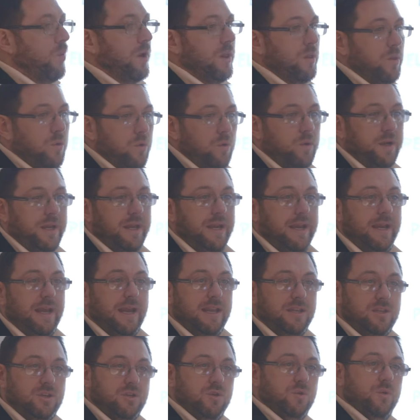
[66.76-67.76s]
we're looking
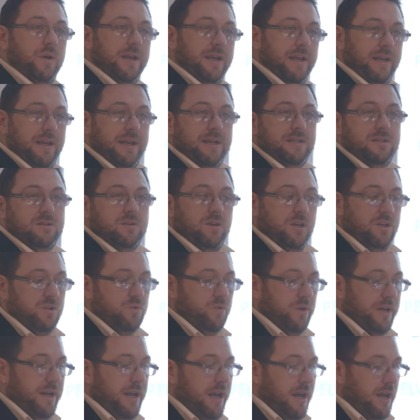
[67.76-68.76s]
at doing in exercise
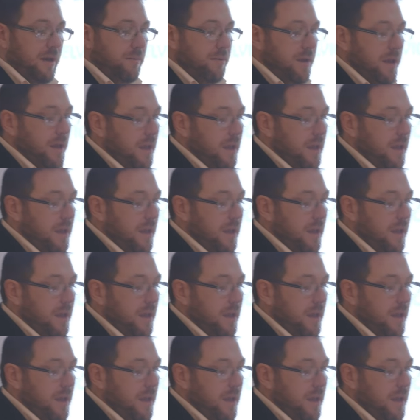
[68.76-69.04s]
rehab.